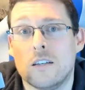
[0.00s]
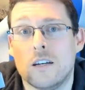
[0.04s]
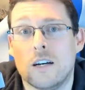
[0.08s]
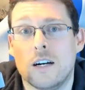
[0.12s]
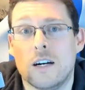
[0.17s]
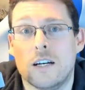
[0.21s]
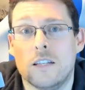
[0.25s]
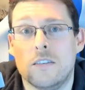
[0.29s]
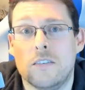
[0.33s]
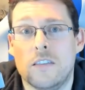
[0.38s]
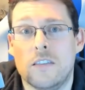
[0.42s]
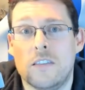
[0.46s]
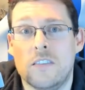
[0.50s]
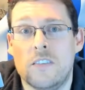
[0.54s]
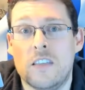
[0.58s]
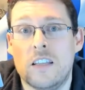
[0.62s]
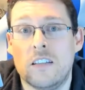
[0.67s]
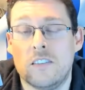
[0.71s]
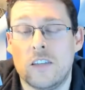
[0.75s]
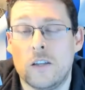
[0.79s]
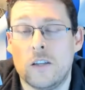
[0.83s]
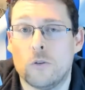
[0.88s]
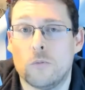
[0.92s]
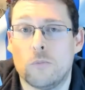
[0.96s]
and
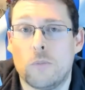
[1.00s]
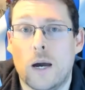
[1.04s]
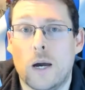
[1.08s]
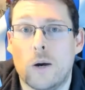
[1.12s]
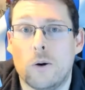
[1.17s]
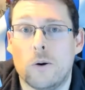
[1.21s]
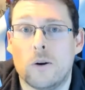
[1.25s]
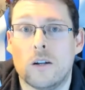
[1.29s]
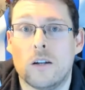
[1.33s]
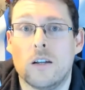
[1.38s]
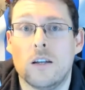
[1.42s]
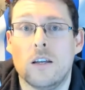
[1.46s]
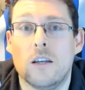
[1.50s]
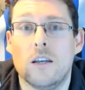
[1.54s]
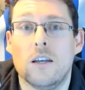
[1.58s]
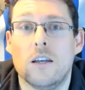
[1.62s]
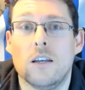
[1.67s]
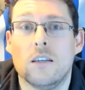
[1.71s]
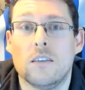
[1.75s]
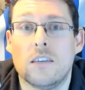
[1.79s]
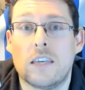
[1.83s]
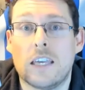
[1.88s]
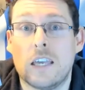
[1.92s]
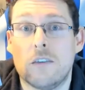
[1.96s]
Nintendo Power
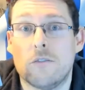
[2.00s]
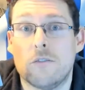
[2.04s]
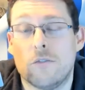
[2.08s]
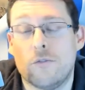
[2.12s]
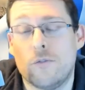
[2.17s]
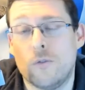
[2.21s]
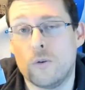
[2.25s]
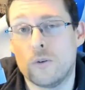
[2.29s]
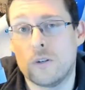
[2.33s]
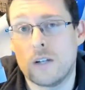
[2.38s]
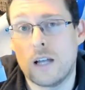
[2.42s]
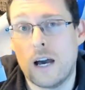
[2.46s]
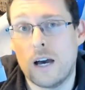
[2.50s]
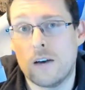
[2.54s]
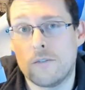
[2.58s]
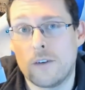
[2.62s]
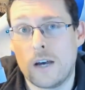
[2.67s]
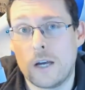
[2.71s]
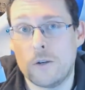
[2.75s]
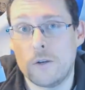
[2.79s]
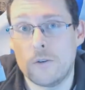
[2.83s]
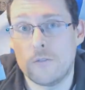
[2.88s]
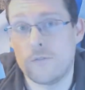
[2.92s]
gave it 4.5 out of